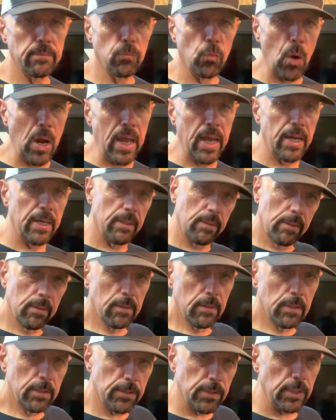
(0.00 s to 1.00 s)
Wayne,
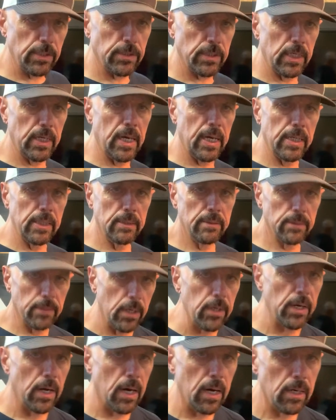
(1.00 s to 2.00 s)
CCA. There
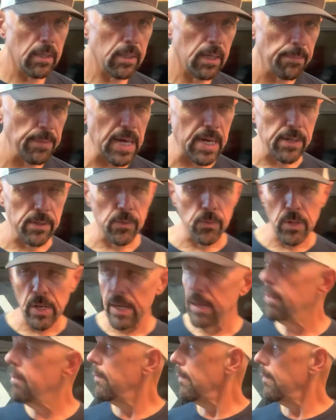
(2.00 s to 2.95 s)
you are. I'm out of the way.